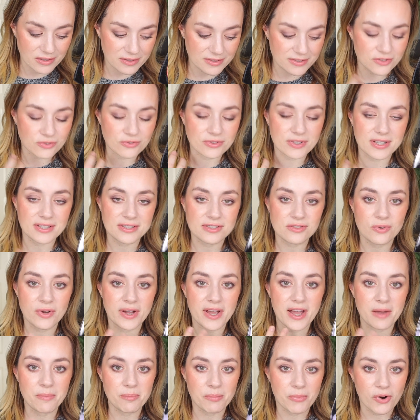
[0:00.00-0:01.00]
So that's why
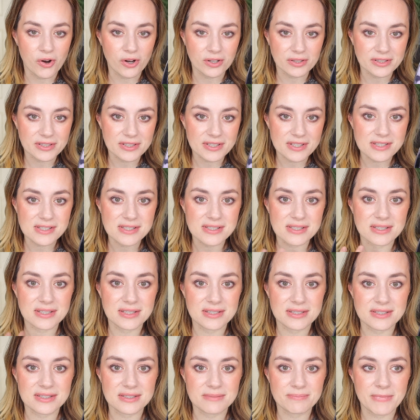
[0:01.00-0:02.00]
I bought this.
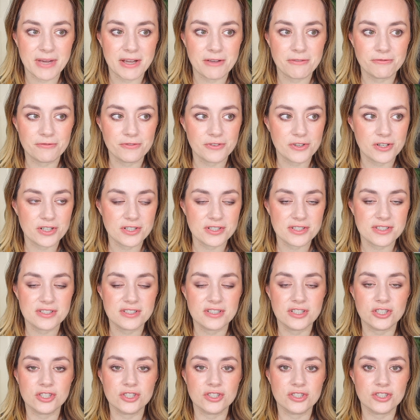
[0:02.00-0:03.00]
It's my
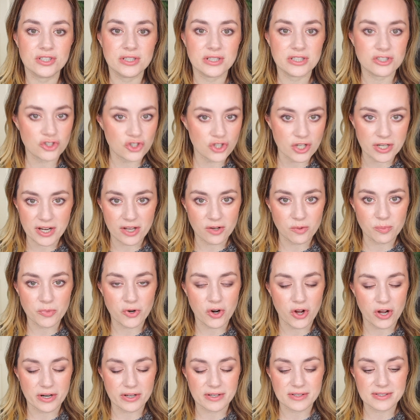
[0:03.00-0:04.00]
first Chanel
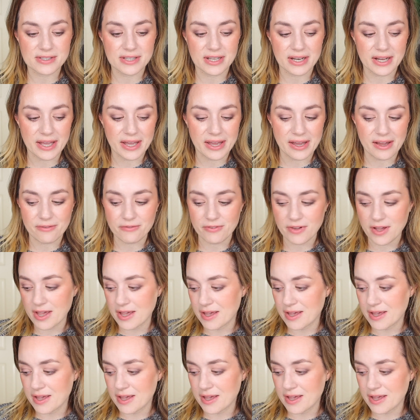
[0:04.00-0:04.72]
products that I have.